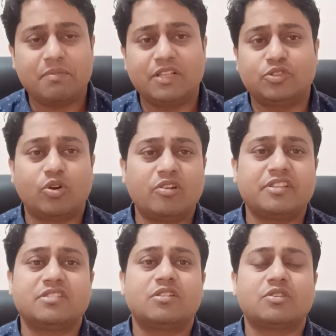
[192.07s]
thought
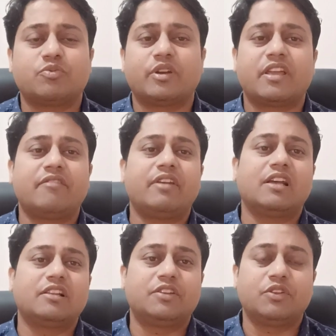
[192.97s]
is not working
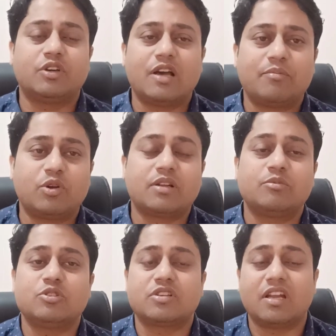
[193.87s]
well. I'm not
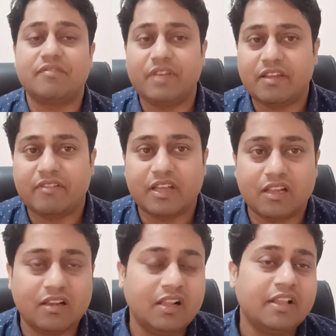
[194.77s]
able to convey
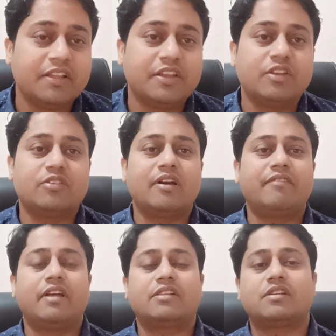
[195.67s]
well.
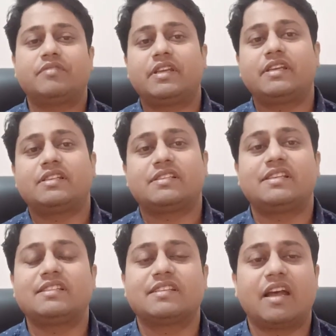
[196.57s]
Something is
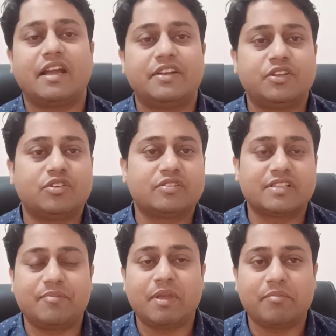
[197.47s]
inside
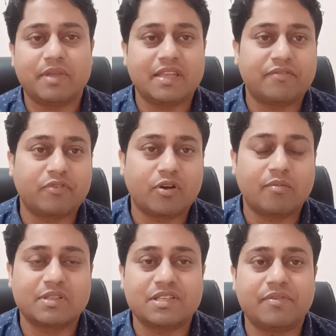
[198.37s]
keeping me
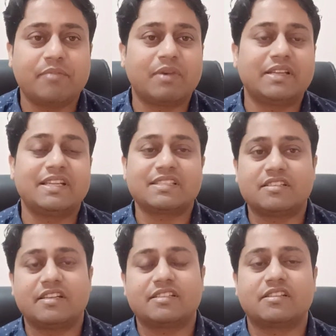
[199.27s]
from achieving my
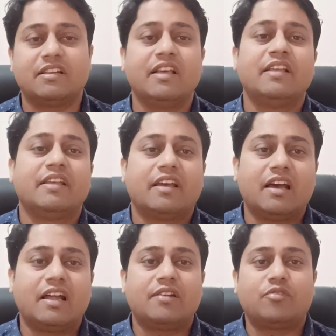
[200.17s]
destination,
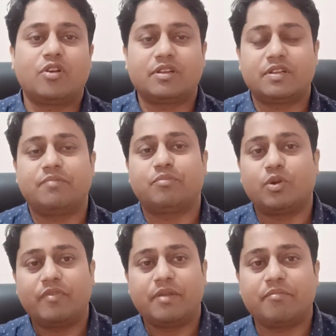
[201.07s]
and not
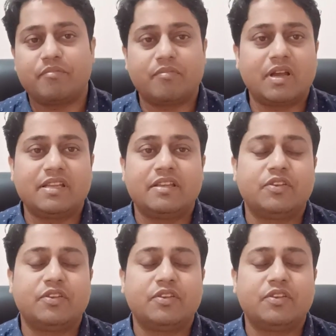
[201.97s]
improving my